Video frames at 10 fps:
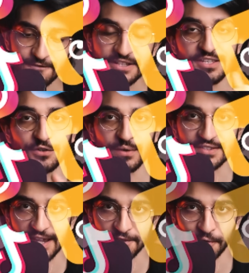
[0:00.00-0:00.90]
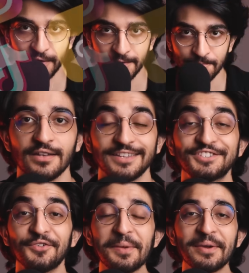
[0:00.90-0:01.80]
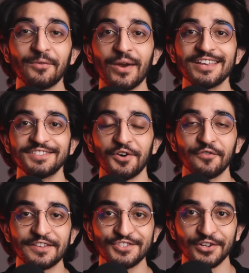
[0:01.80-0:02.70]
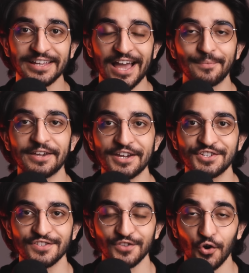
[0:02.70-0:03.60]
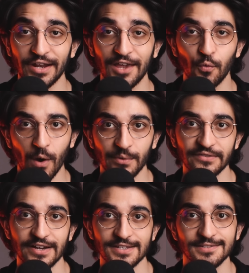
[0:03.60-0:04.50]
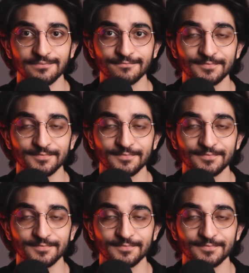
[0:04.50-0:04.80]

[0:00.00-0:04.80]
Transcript: fits into this category. There's three main ways of installing applications on a Huawei device.